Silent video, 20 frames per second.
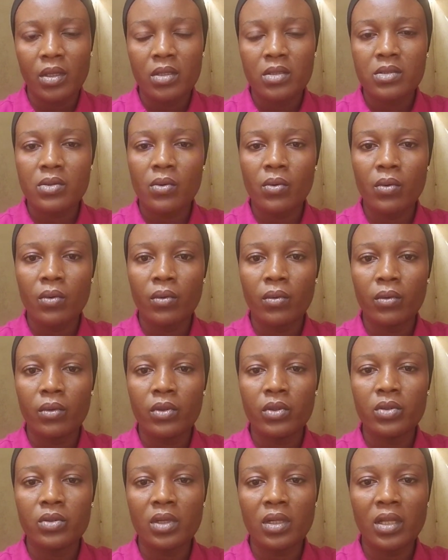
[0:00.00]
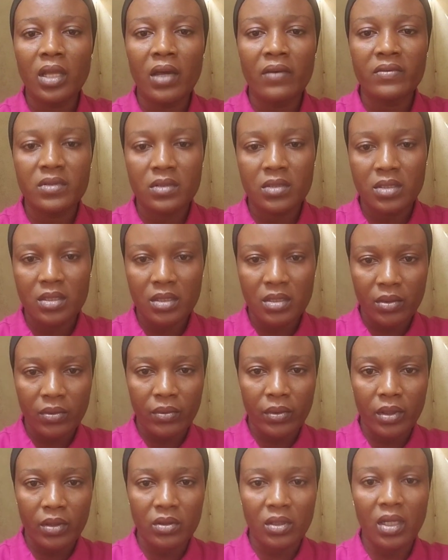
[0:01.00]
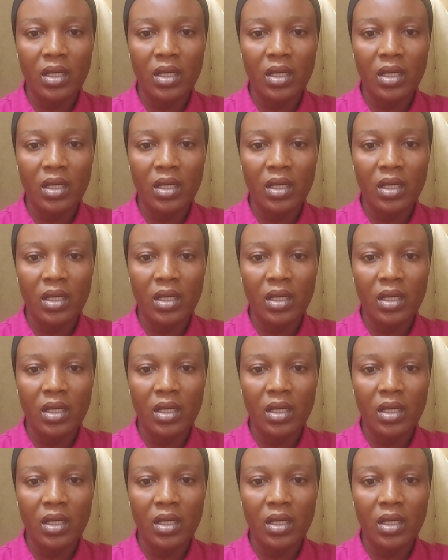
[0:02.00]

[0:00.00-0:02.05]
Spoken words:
So you don't have to sit around.